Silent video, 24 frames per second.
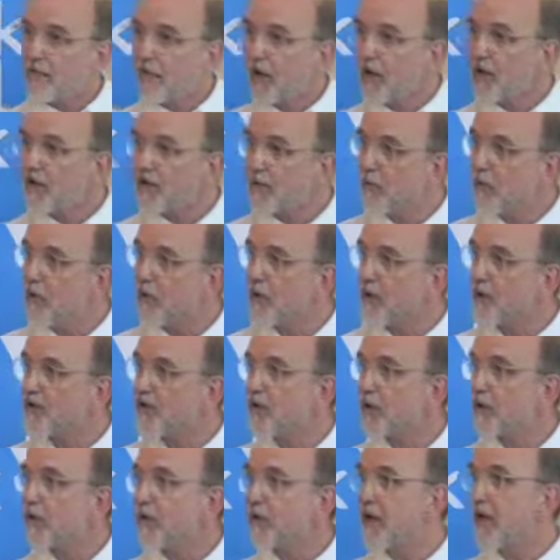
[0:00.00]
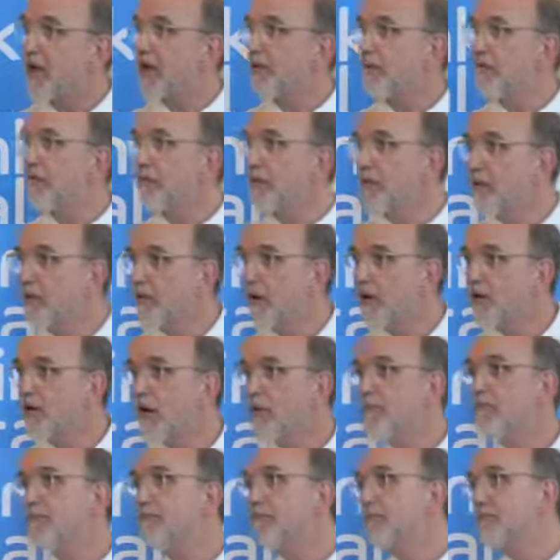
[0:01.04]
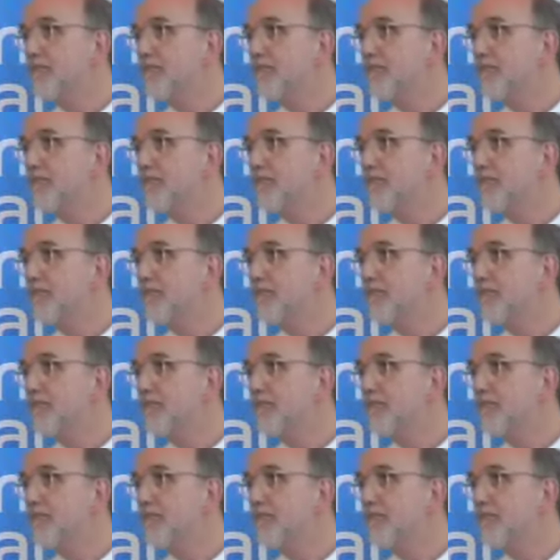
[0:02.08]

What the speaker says: At the workshops, we had a